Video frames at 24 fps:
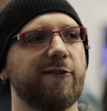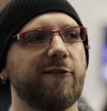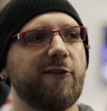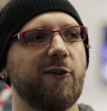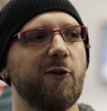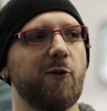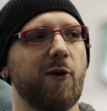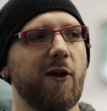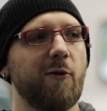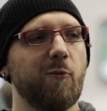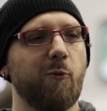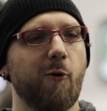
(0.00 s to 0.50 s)
as
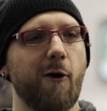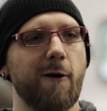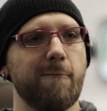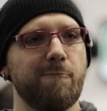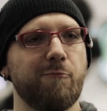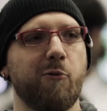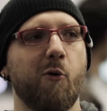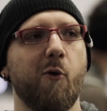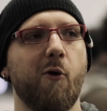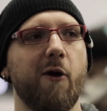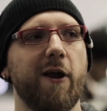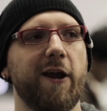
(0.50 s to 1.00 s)
to at what
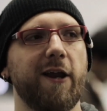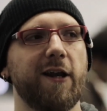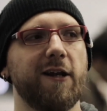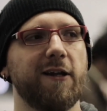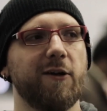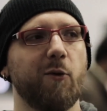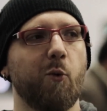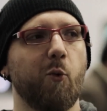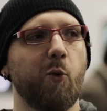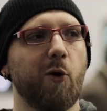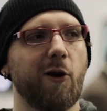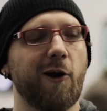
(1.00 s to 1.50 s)
point
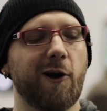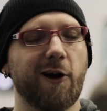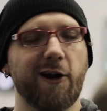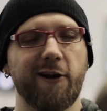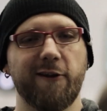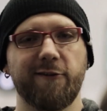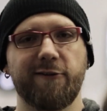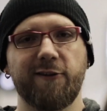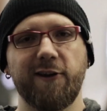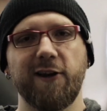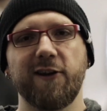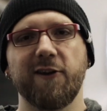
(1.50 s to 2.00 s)
we're
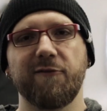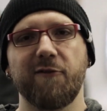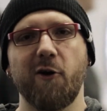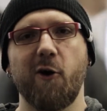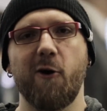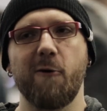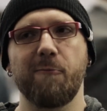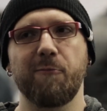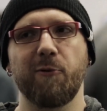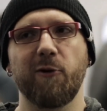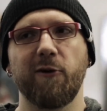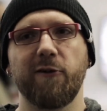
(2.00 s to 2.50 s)
going to see
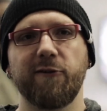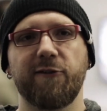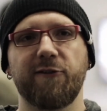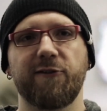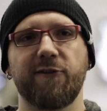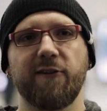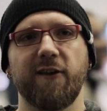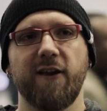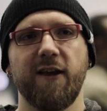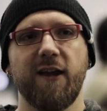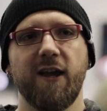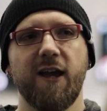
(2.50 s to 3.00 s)

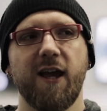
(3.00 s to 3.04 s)
developers